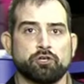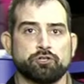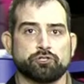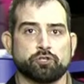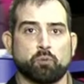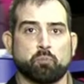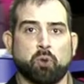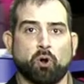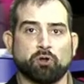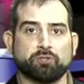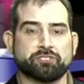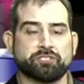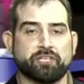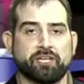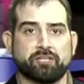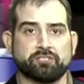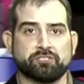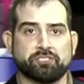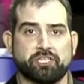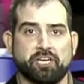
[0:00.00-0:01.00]
so
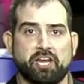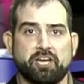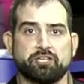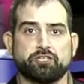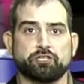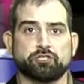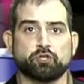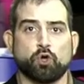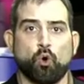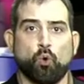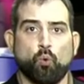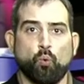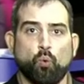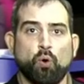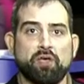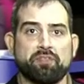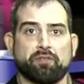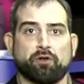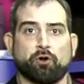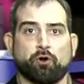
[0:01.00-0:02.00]
personnel changes
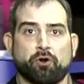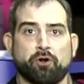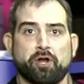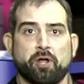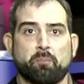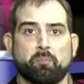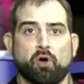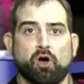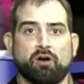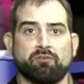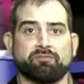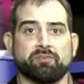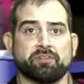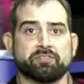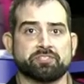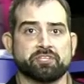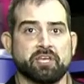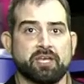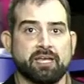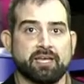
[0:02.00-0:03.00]
with a hurry up
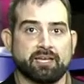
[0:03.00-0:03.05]
offense